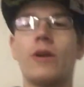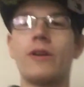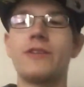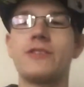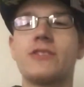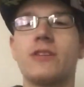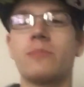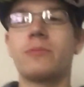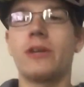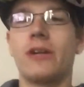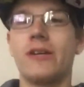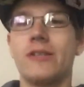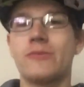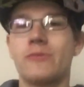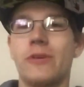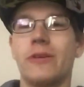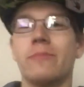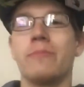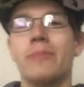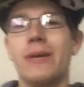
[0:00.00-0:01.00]
What is up, guys?
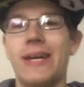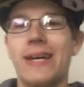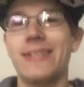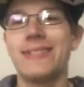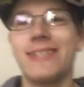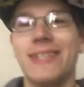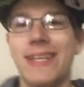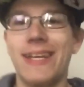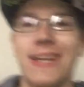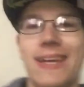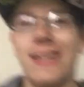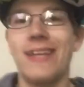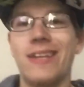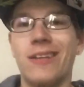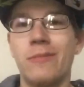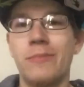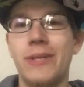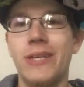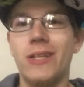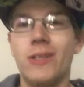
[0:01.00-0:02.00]
We are back today.
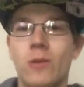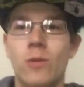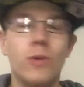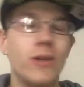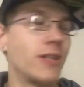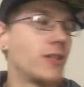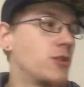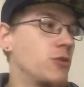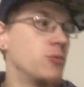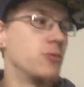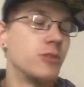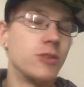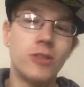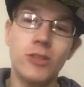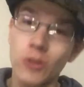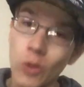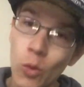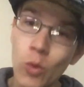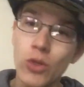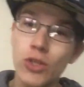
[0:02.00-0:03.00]
Gonna be going to
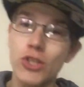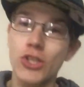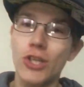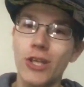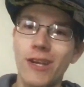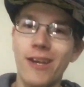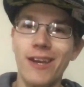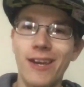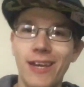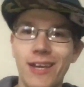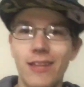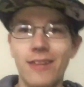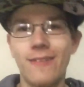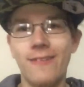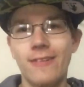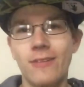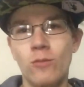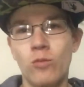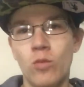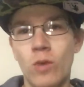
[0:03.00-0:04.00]
Dworshack
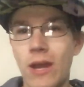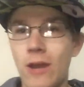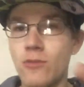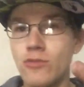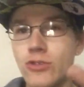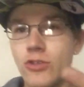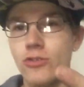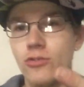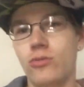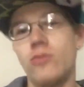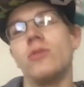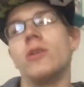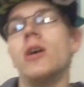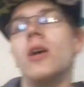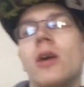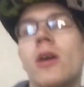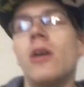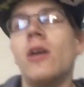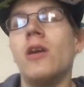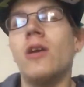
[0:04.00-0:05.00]
round 2.
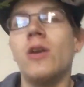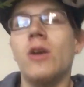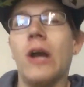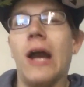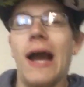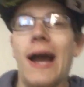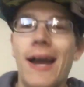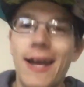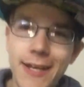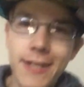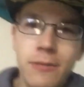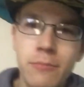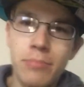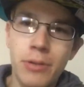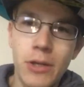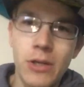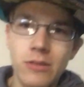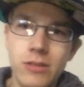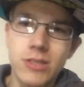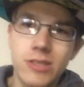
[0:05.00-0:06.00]
I didn't
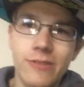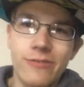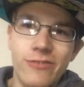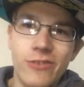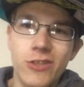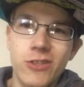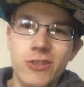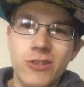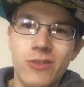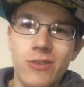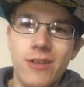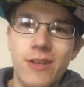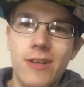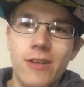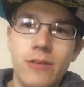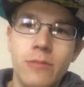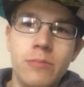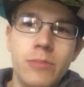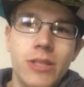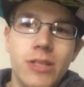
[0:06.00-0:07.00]
post the first
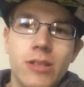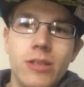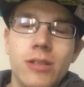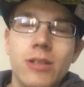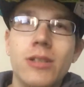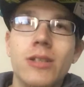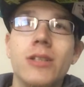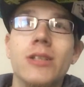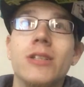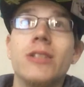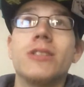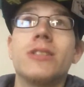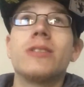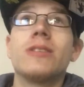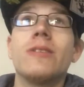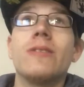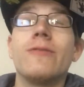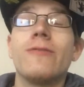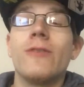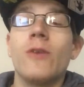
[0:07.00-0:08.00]
round because,
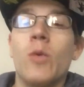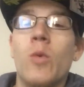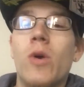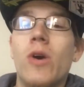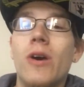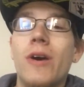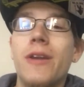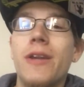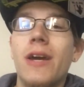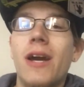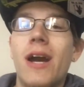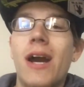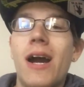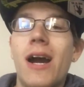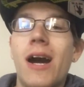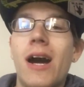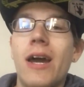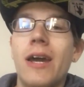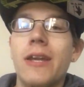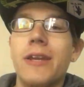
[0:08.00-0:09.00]
for one,
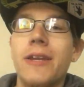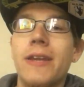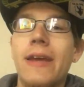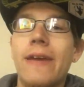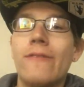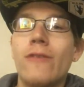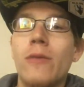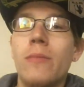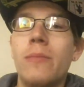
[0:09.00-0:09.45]
I had never